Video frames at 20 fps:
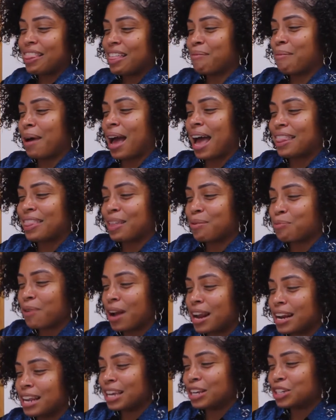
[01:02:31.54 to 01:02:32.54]
No, I had them
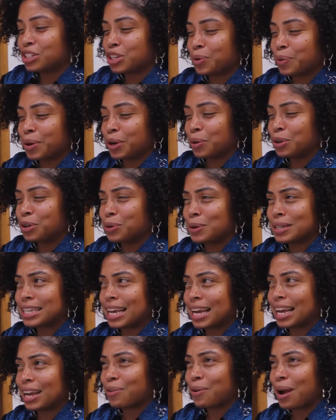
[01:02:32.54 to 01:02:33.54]
ready. You sure we're doing
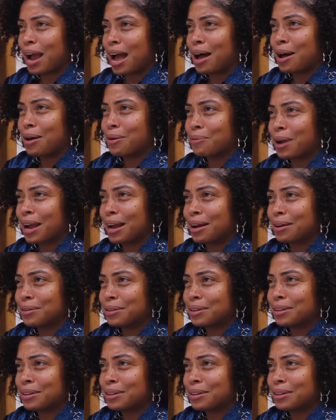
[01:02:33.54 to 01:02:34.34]
a second round?